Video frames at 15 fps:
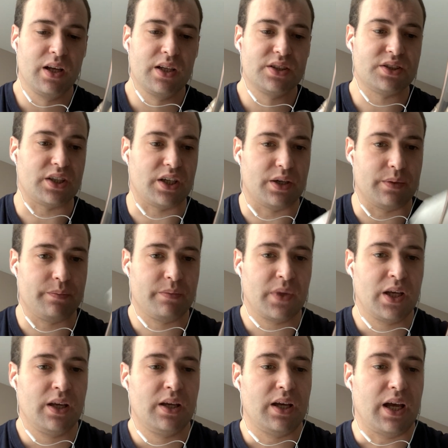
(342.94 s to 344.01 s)
So
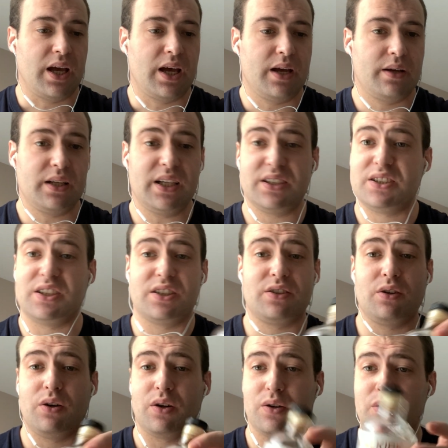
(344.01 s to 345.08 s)
let's just
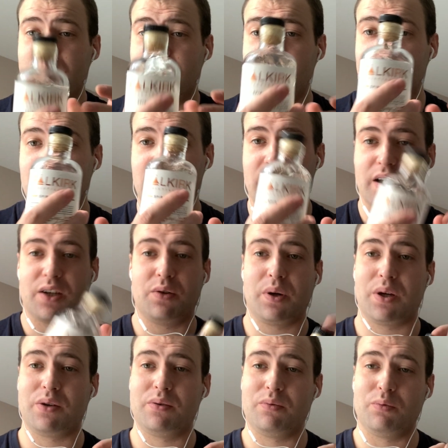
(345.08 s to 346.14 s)
do a
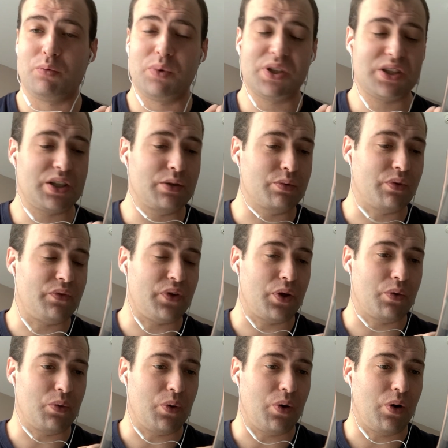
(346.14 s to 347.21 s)
quick whiskey
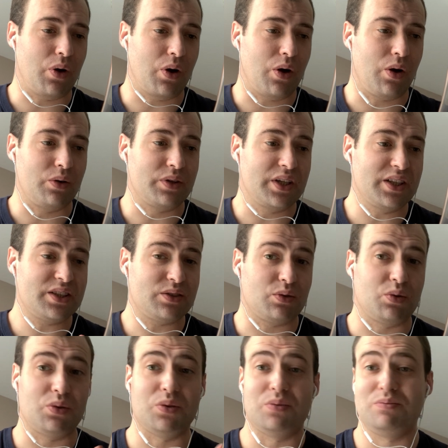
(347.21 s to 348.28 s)
review on this,
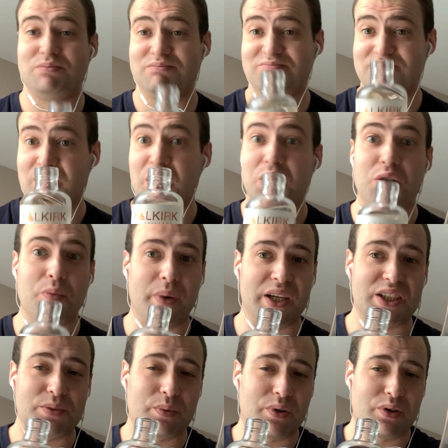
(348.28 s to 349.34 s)
or a new
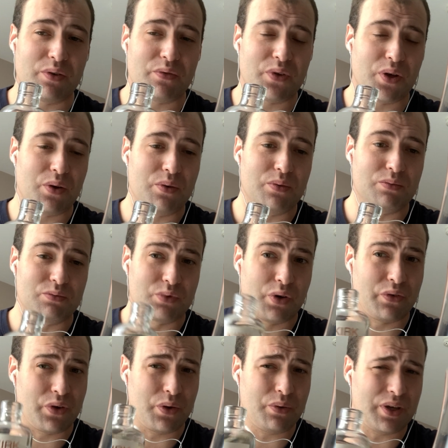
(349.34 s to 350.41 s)
make spirit
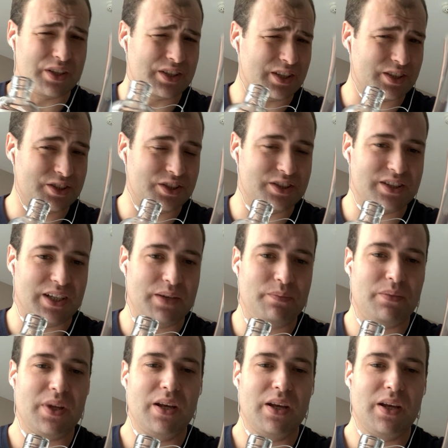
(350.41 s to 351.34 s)
review as I should say.